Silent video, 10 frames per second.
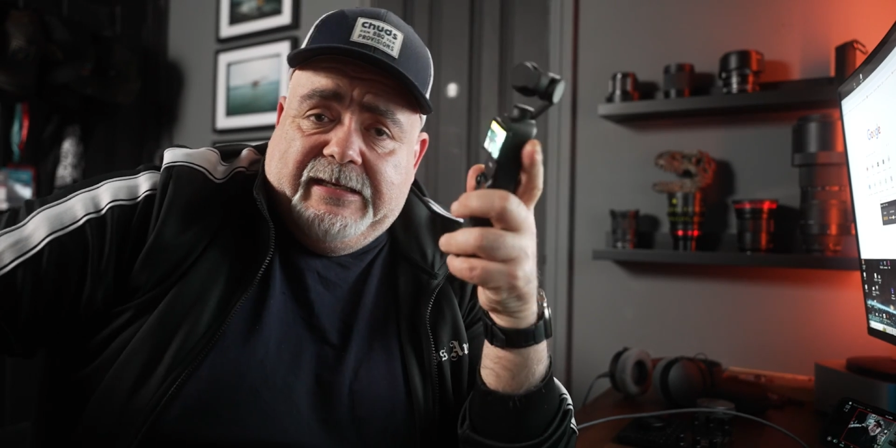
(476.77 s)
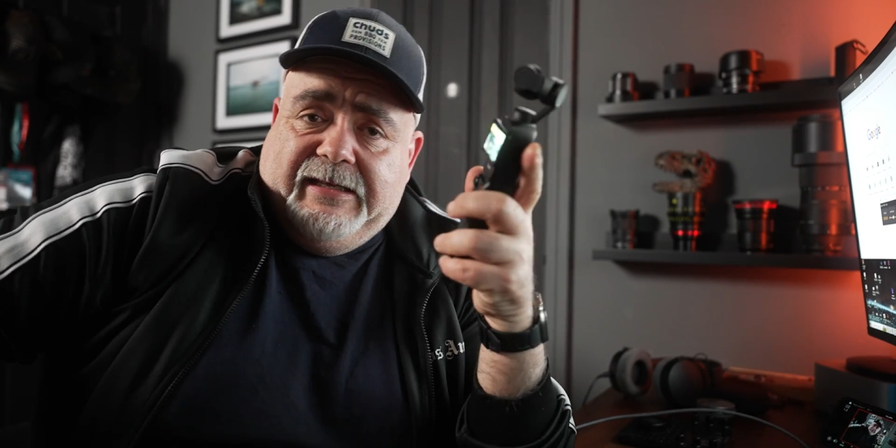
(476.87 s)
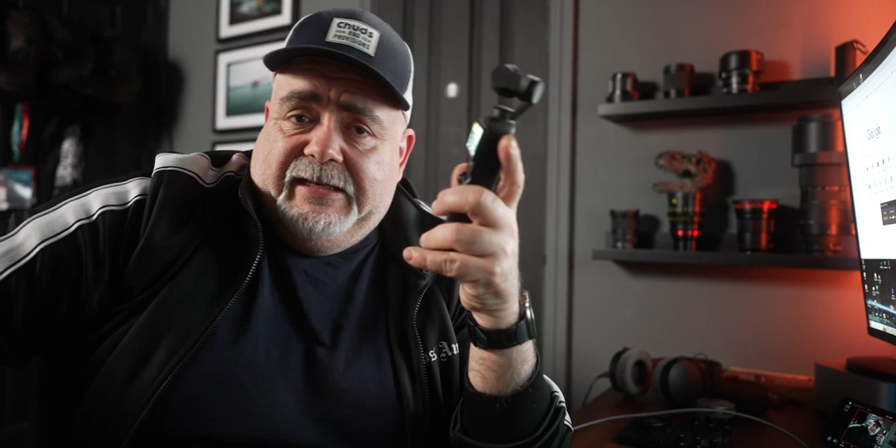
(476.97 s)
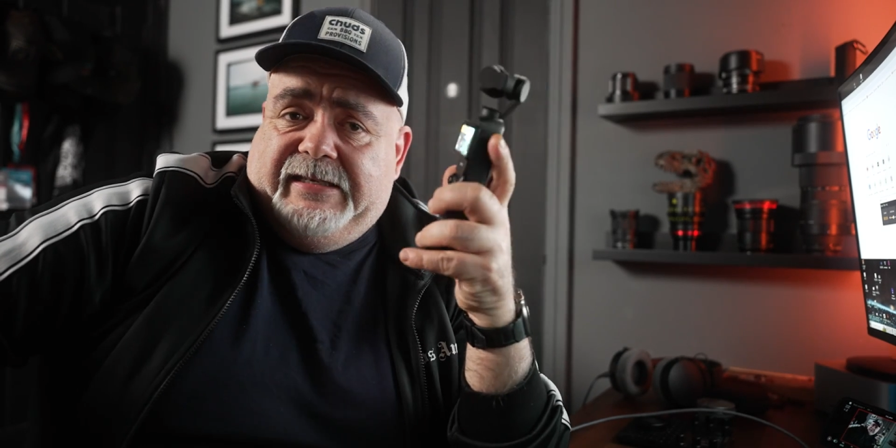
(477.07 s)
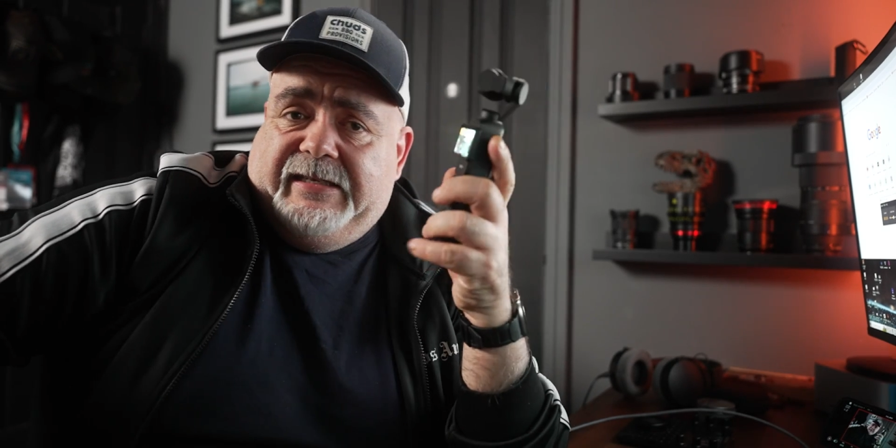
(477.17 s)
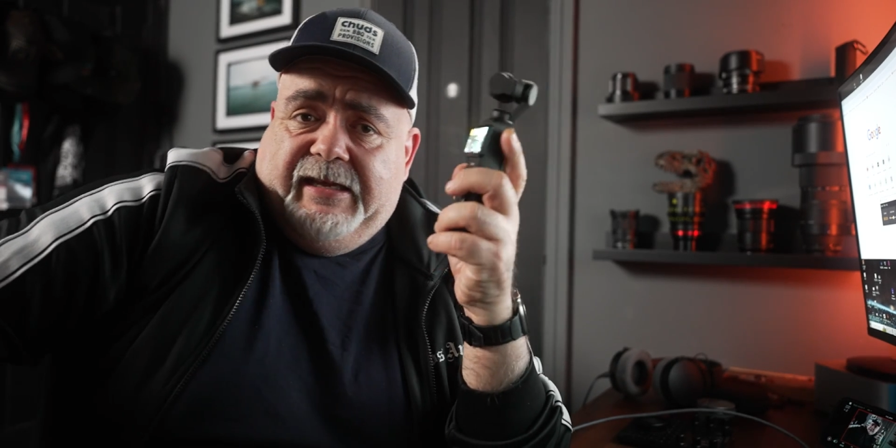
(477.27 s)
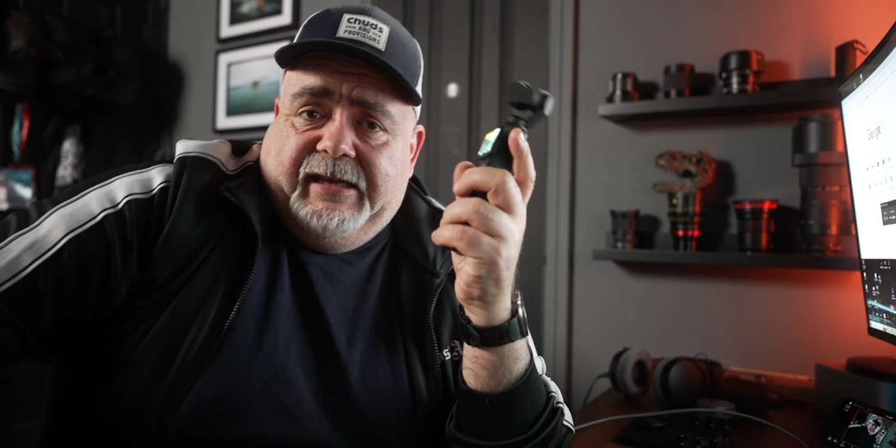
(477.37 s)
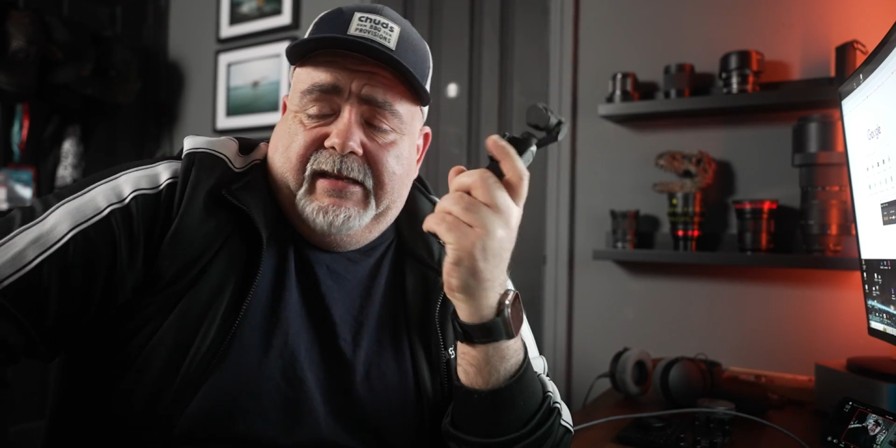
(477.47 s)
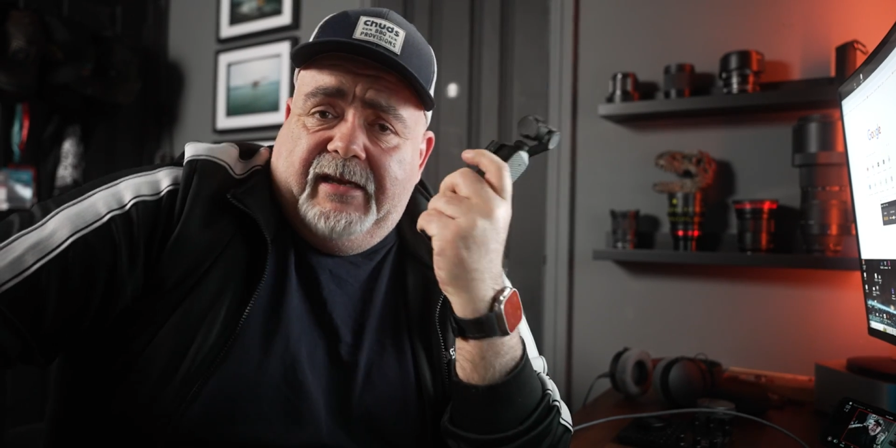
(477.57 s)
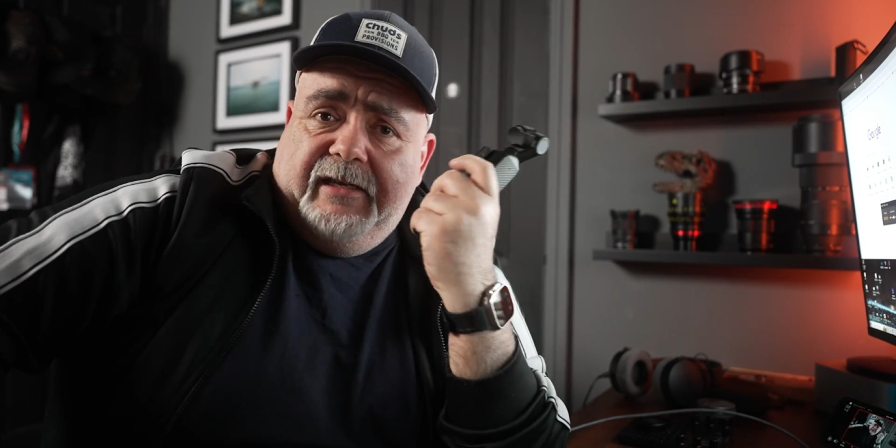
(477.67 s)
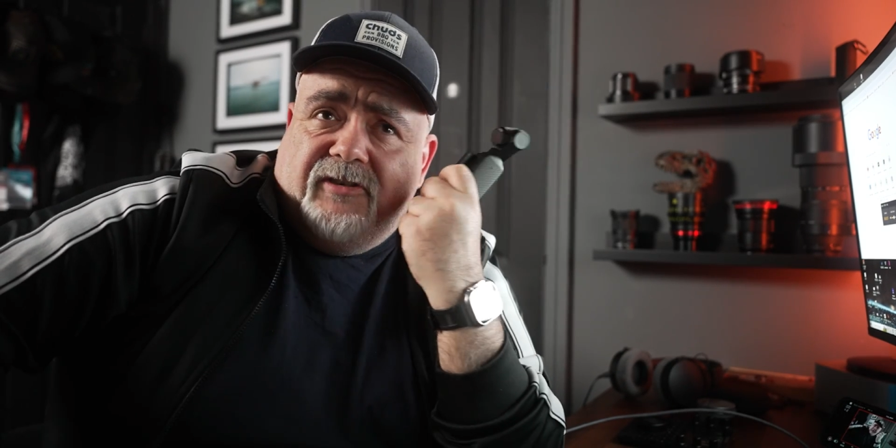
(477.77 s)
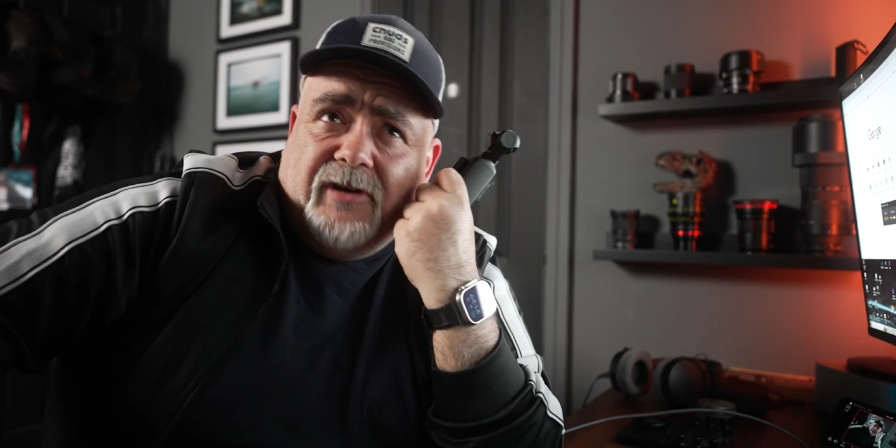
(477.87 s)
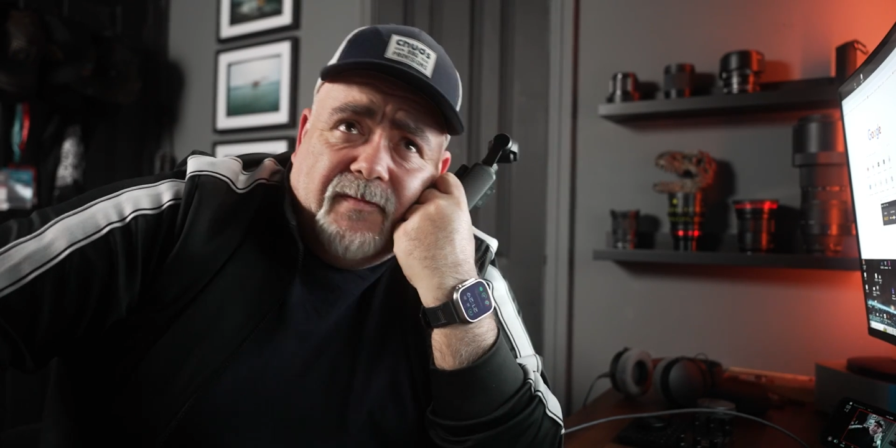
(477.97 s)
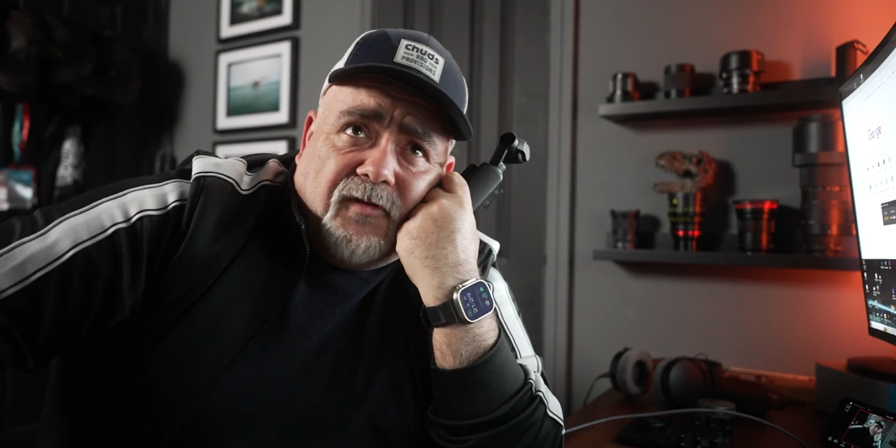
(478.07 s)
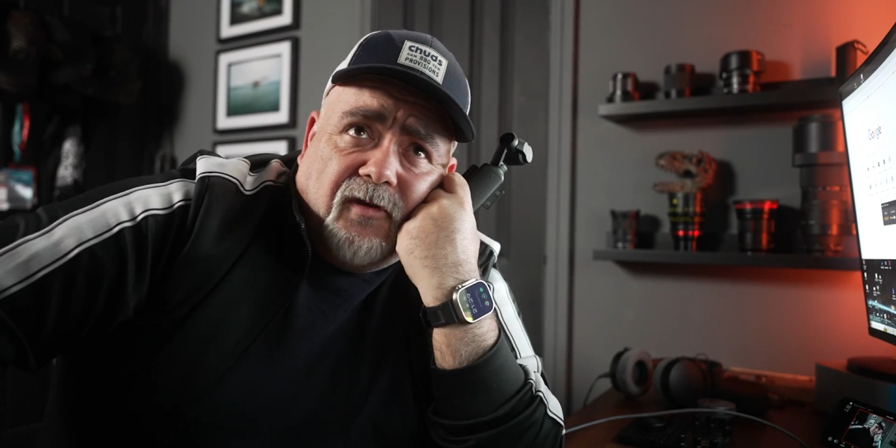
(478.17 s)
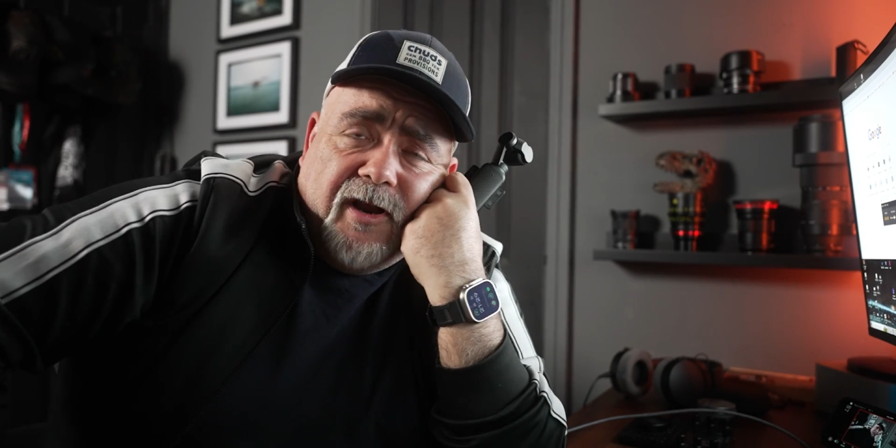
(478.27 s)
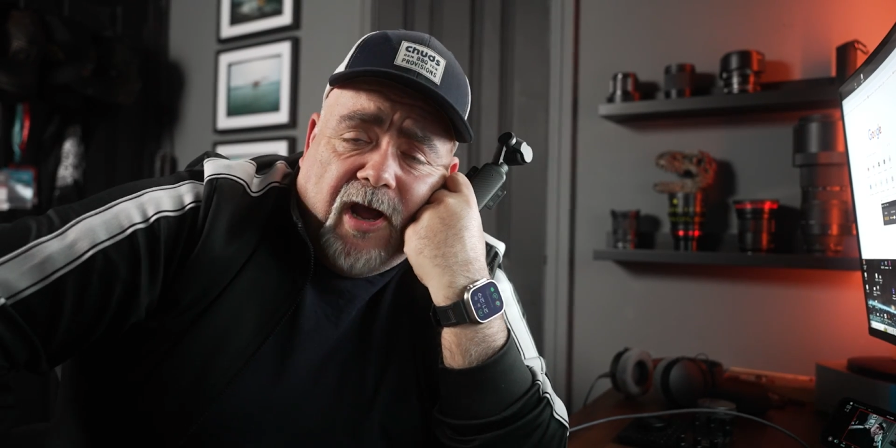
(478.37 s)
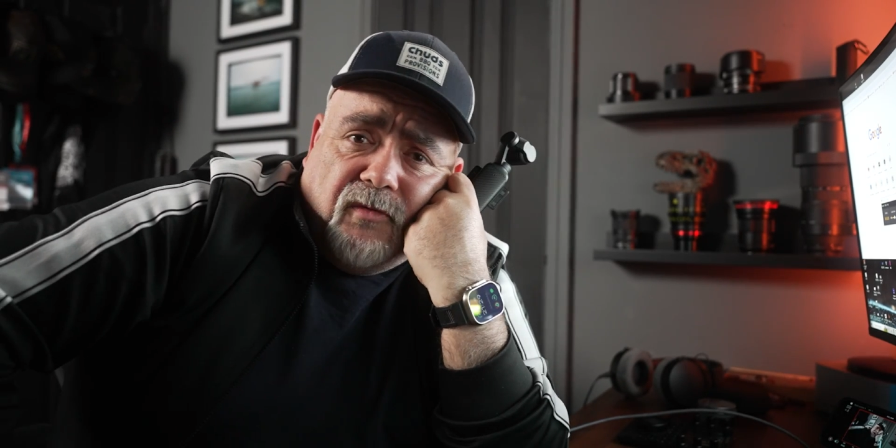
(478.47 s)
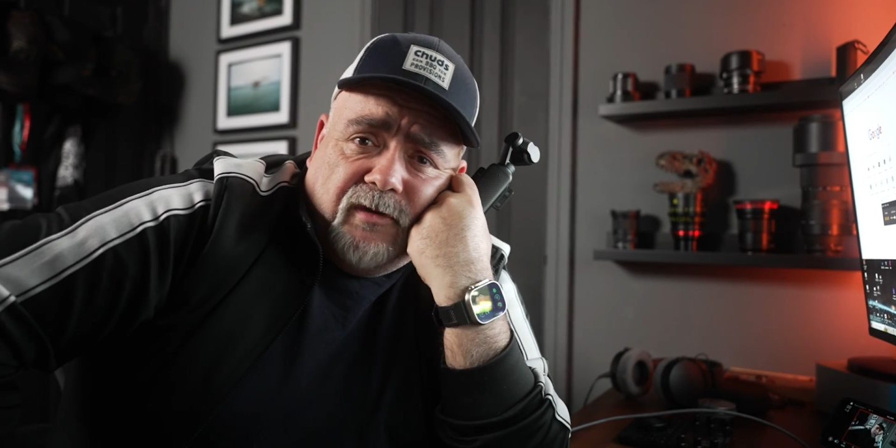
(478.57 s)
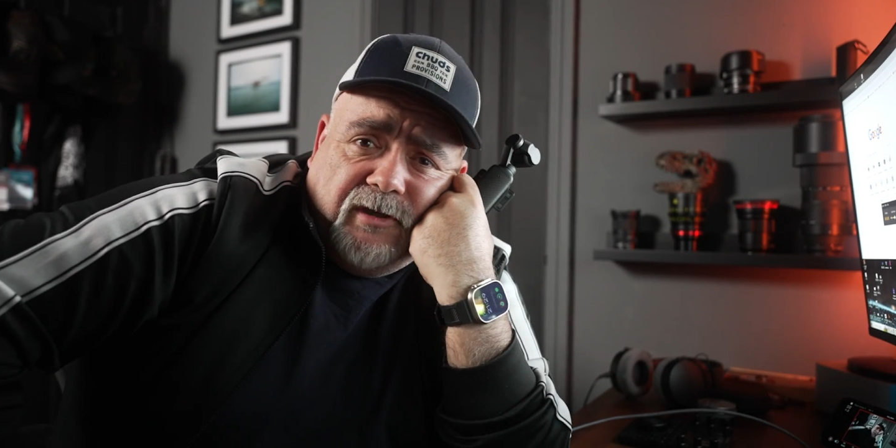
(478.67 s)
This thing, I streamed for an
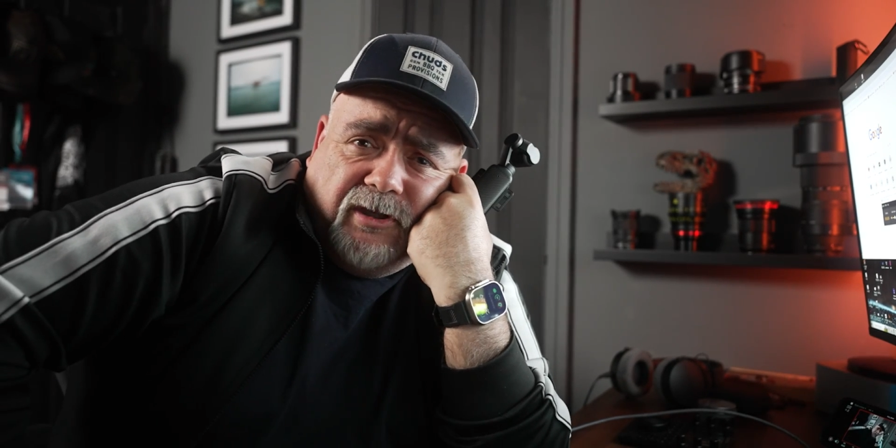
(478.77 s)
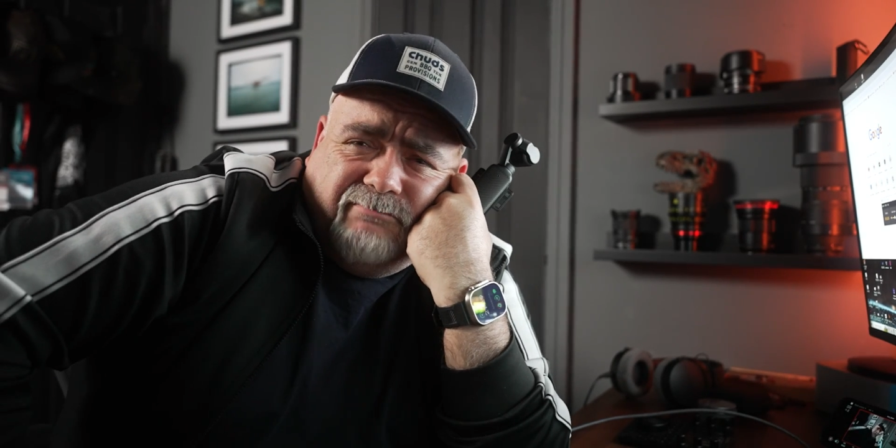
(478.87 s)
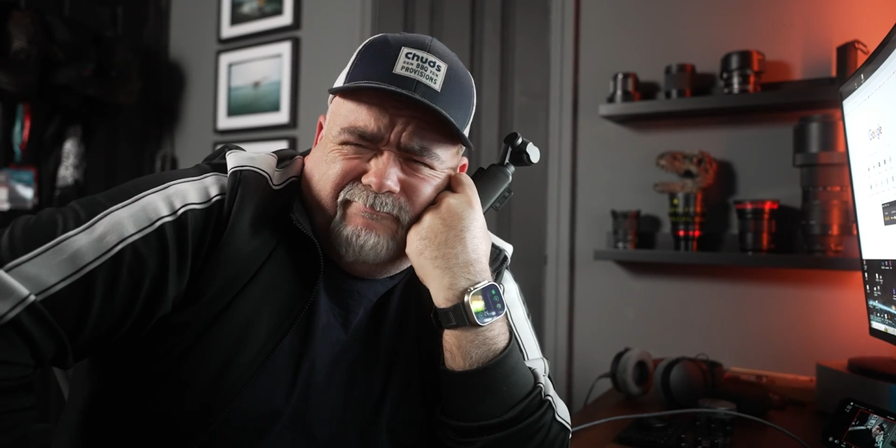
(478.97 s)
hour and